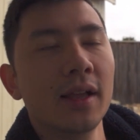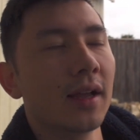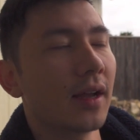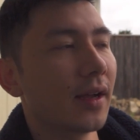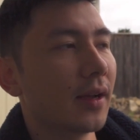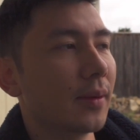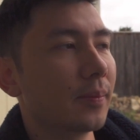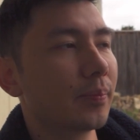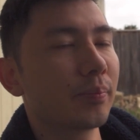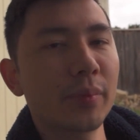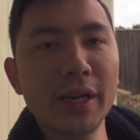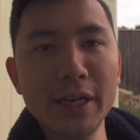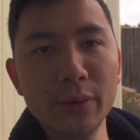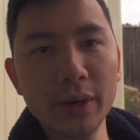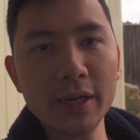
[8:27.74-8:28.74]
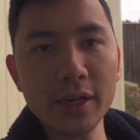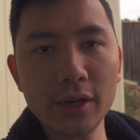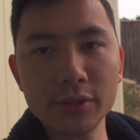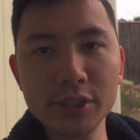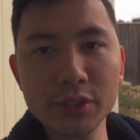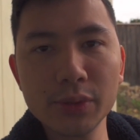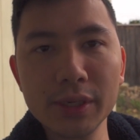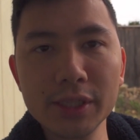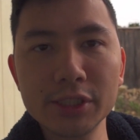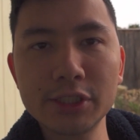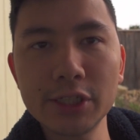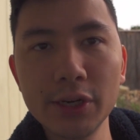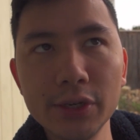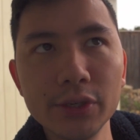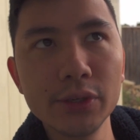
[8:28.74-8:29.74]
But anyway, I'll just quickly
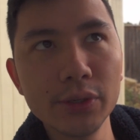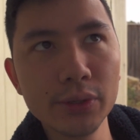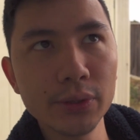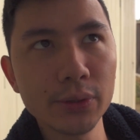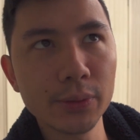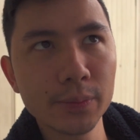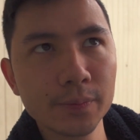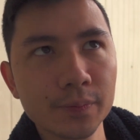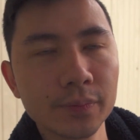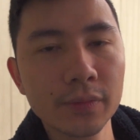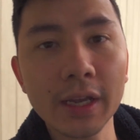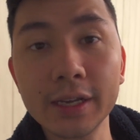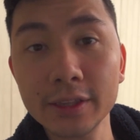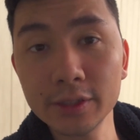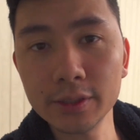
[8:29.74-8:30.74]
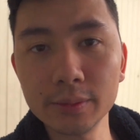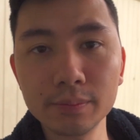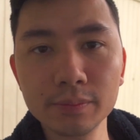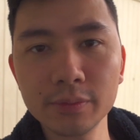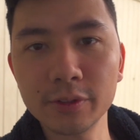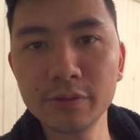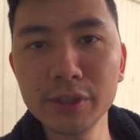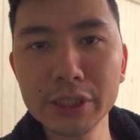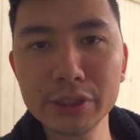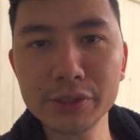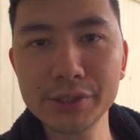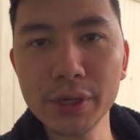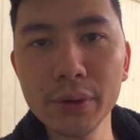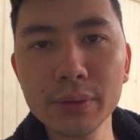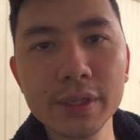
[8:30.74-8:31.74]
show you like the finished
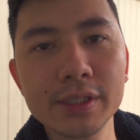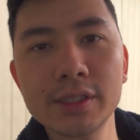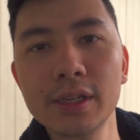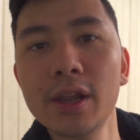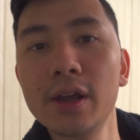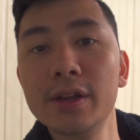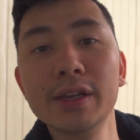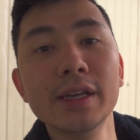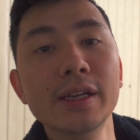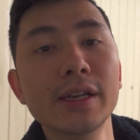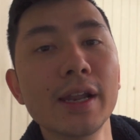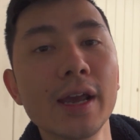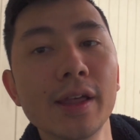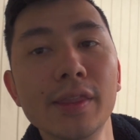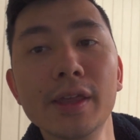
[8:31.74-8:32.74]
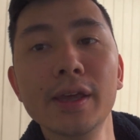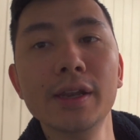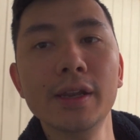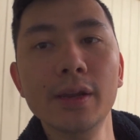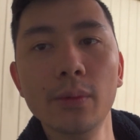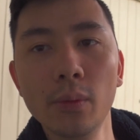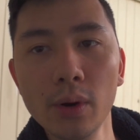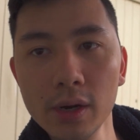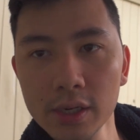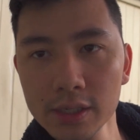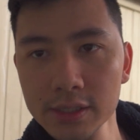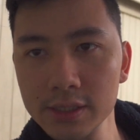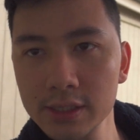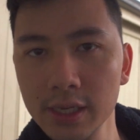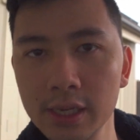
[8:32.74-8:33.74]
result. It's a lot neater now than it
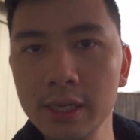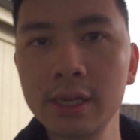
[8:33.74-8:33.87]
was.